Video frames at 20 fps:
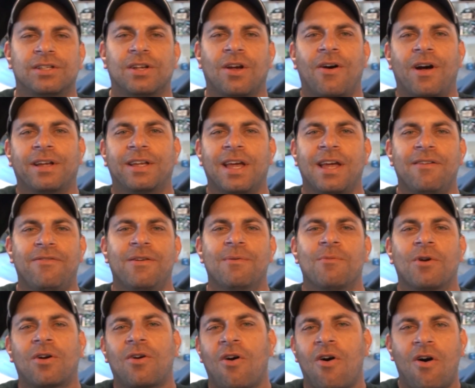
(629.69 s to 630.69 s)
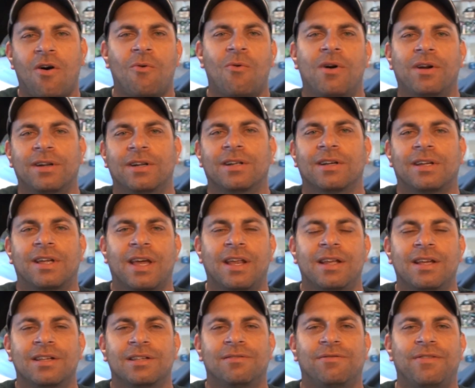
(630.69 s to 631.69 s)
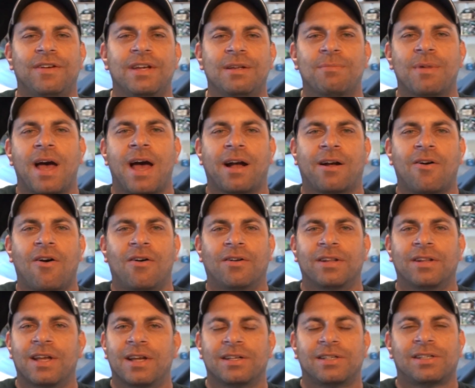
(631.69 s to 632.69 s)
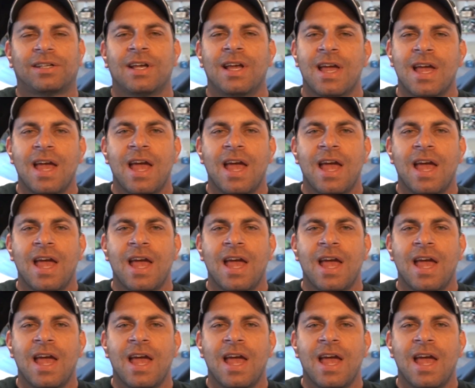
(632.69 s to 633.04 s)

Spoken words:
So I gave him a call. I wanted to get his feedback on this.